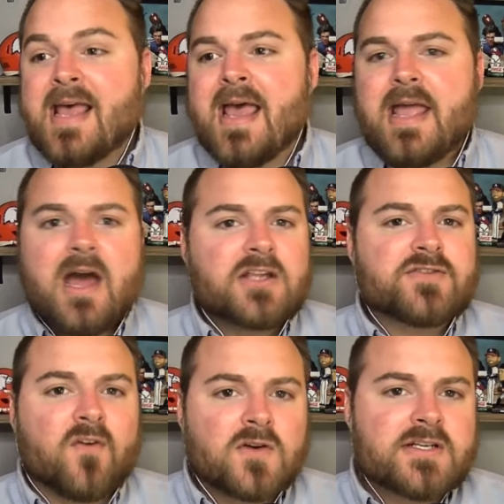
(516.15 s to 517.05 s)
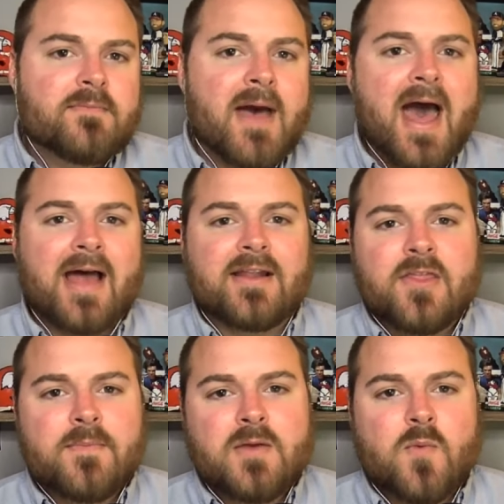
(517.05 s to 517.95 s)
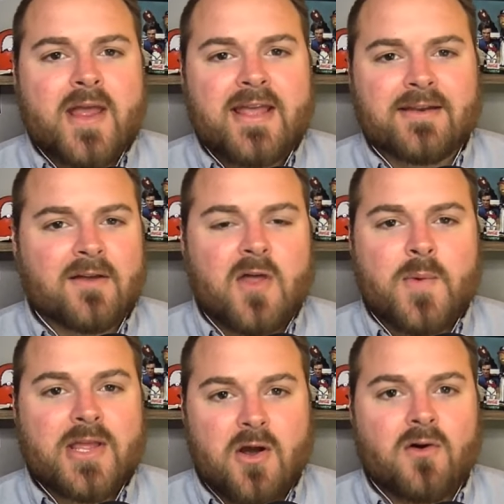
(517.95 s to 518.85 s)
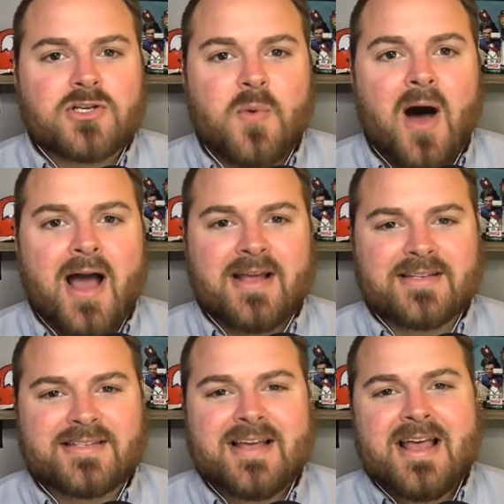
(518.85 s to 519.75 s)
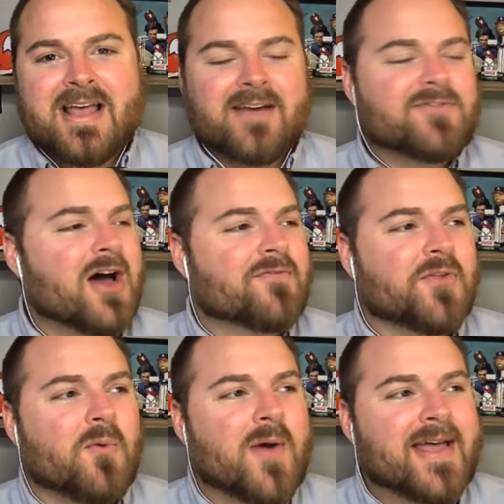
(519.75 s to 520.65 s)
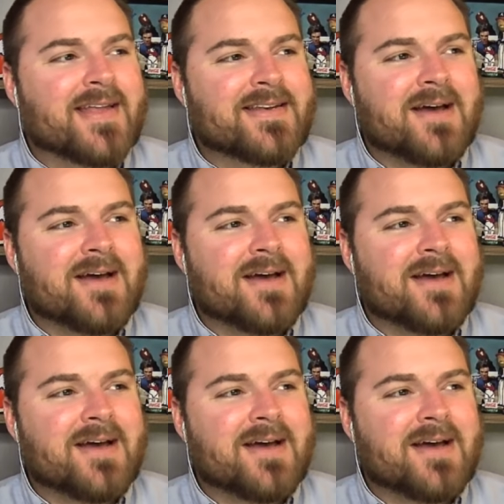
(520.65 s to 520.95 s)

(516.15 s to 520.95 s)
He got his first at bat in the midweek and nearly went yard twice, if not for the wind.